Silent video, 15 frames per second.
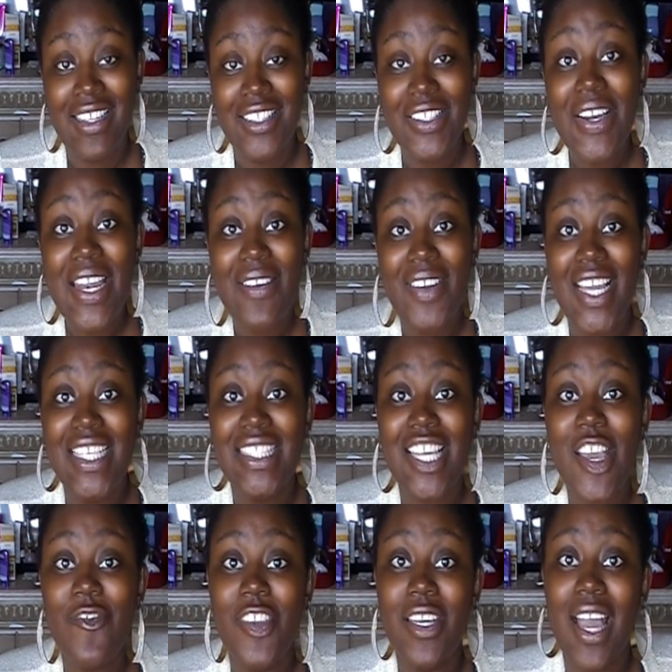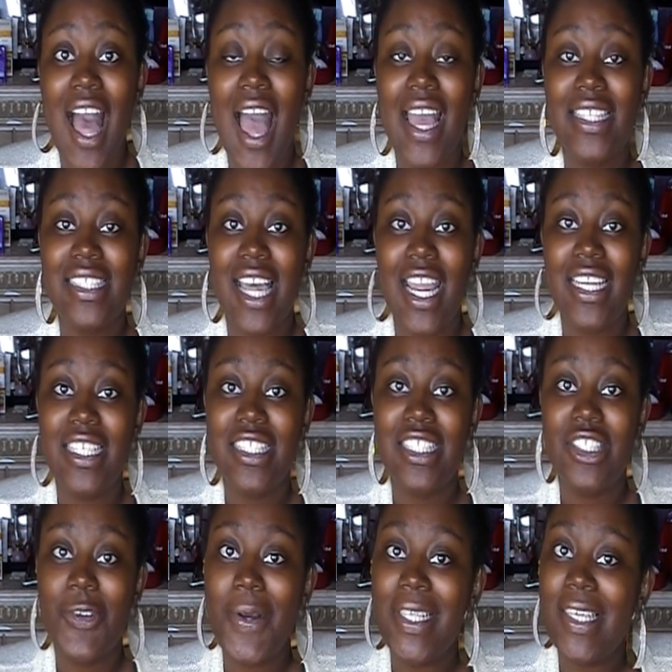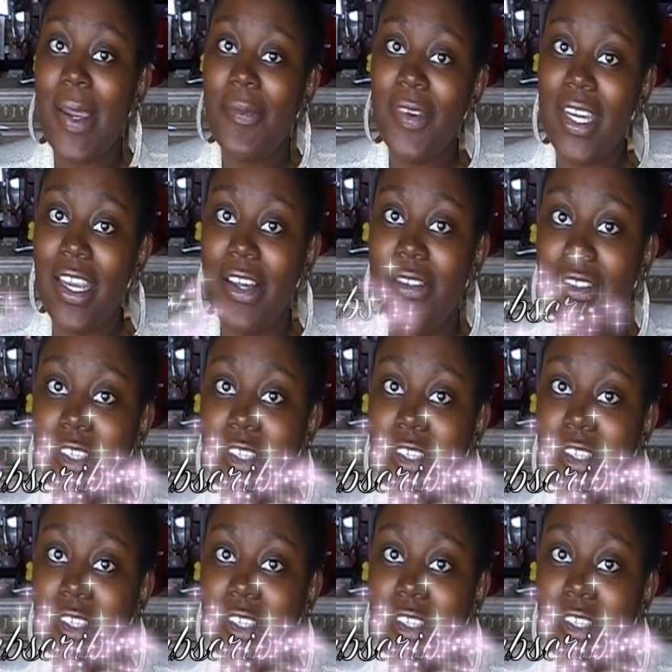So anyways, if you guys like this storytime video,